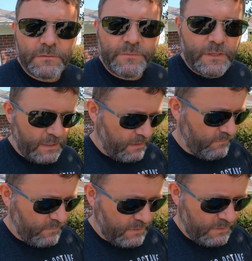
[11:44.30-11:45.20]
if they came
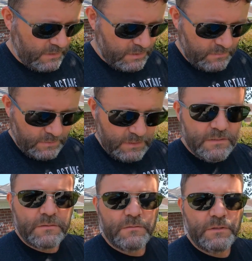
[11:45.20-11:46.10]
from Indonesia, but
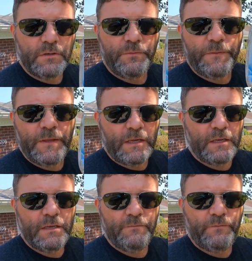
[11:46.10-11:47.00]
these are,
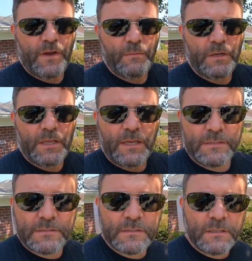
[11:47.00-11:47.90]
thick
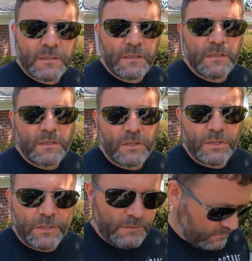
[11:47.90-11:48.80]
fiberglass.
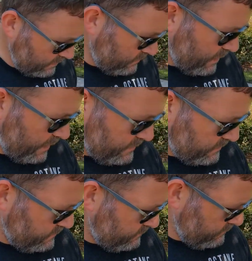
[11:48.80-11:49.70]
They're
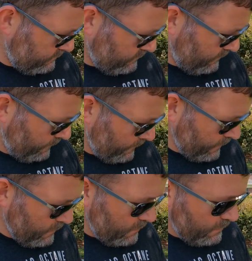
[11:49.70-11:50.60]
nice, and
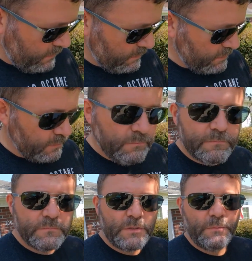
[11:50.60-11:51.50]
they're a
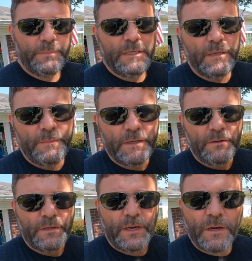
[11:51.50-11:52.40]
little beat up
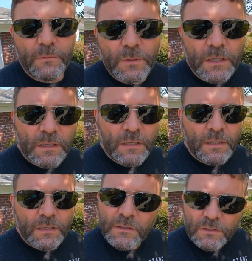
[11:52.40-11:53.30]
here and there, but
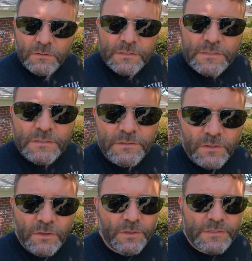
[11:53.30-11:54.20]
it's an
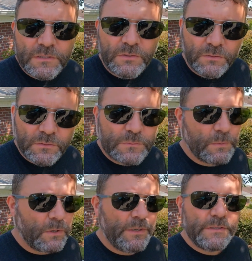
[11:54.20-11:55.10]
enduro, it's a dual
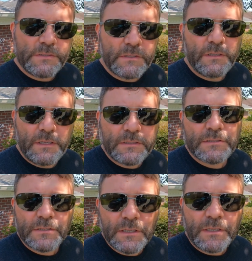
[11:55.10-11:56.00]
sport,
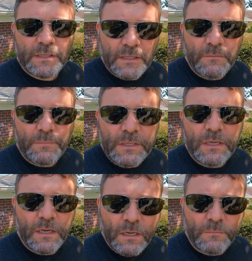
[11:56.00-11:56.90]
it's gonna get
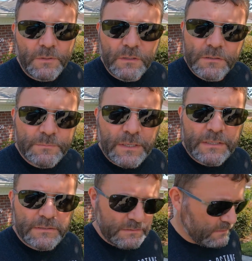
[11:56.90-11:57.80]
beat up. This
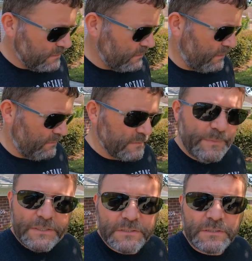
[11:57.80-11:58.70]
bike is,
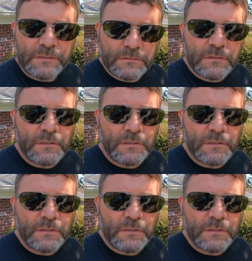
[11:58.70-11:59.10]
especially